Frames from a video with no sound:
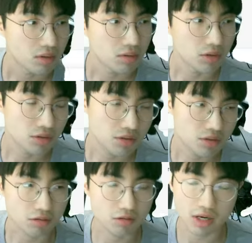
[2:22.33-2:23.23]
use
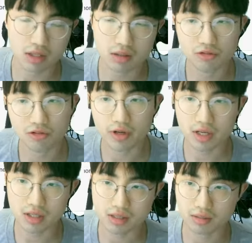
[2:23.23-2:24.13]
random
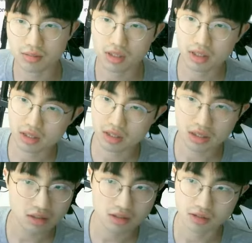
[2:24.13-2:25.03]
forest, something like
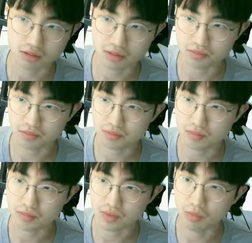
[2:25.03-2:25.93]
that. So
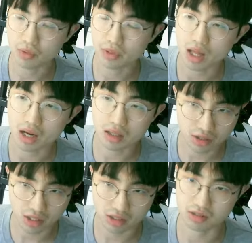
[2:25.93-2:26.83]
the model
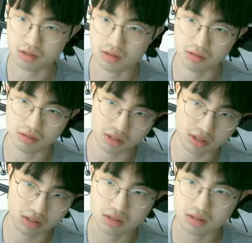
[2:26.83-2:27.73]
architecture
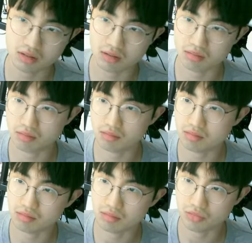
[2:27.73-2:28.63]
is,
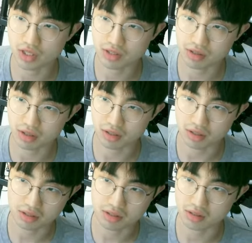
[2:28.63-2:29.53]
we can say,
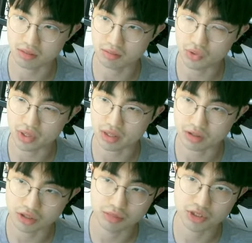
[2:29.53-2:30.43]
is model
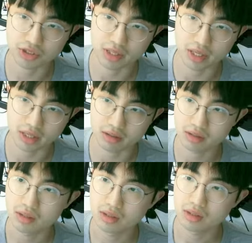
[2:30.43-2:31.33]
assumption and
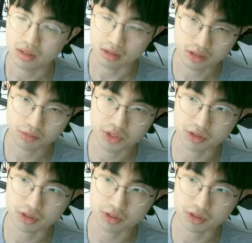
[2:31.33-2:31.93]
assumption